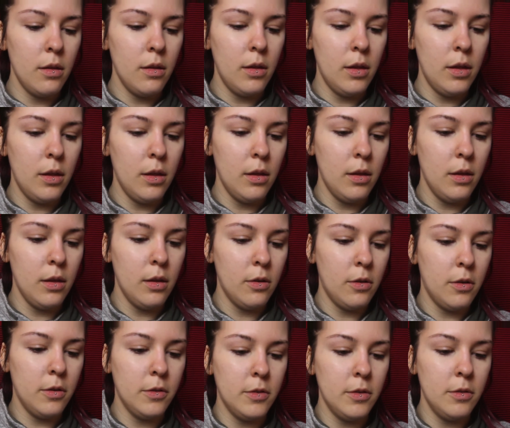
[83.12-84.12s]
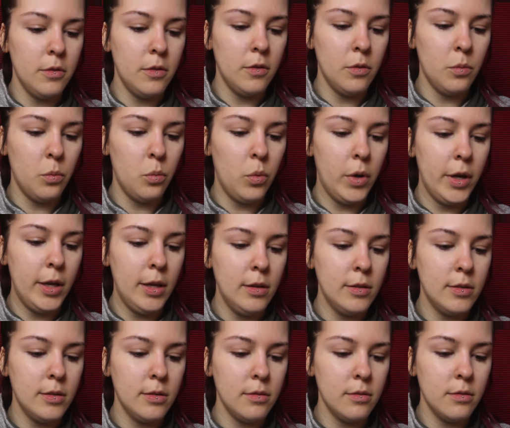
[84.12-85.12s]
And also this
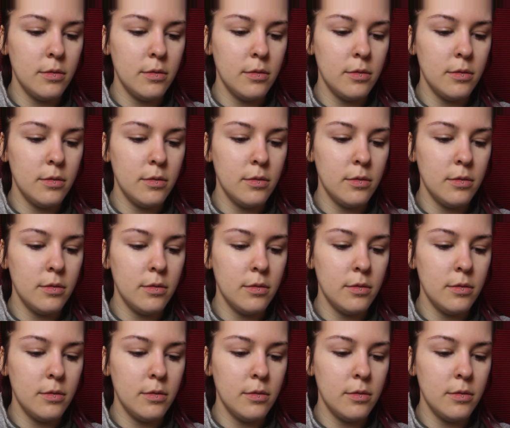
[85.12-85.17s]
white,